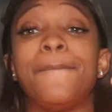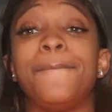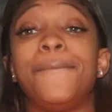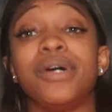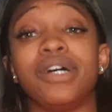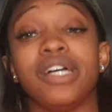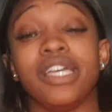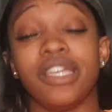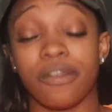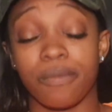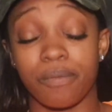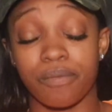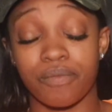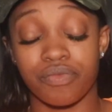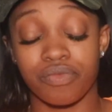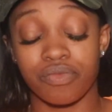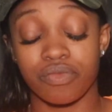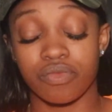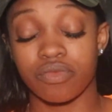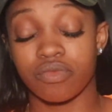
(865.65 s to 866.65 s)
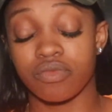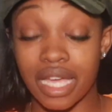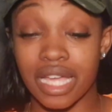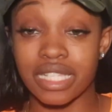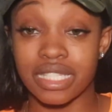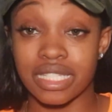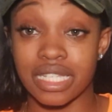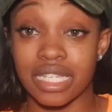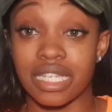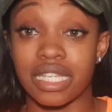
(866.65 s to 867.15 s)
But, like I
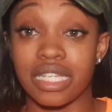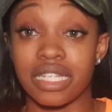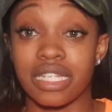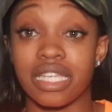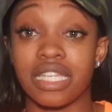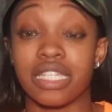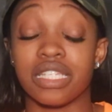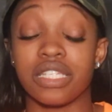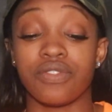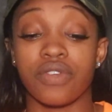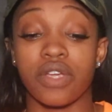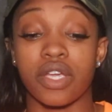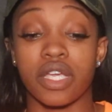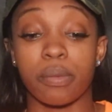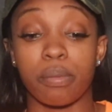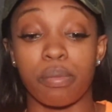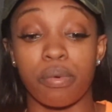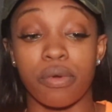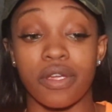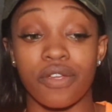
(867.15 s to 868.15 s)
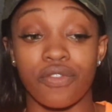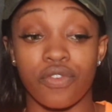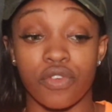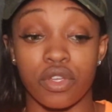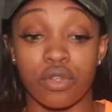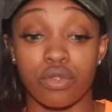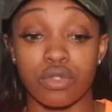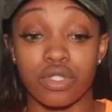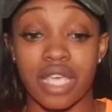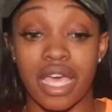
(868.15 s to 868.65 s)
said, it is very important for
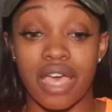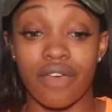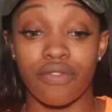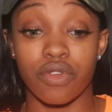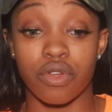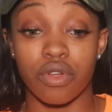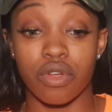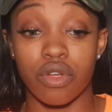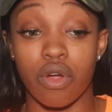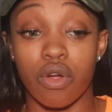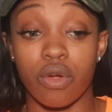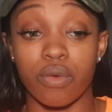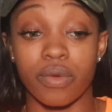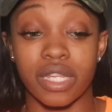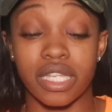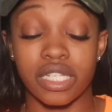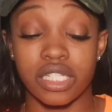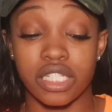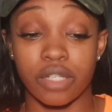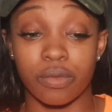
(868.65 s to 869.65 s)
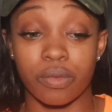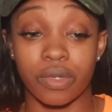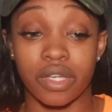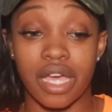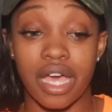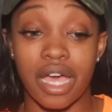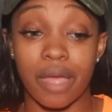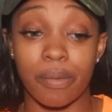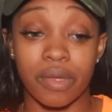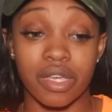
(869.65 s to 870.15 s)
you to have your own relationship with
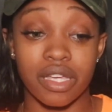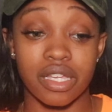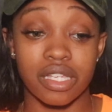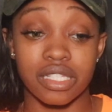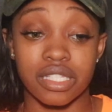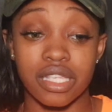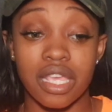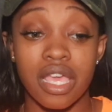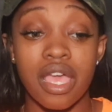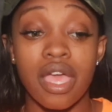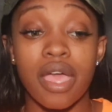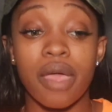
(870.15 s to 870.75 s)
God, because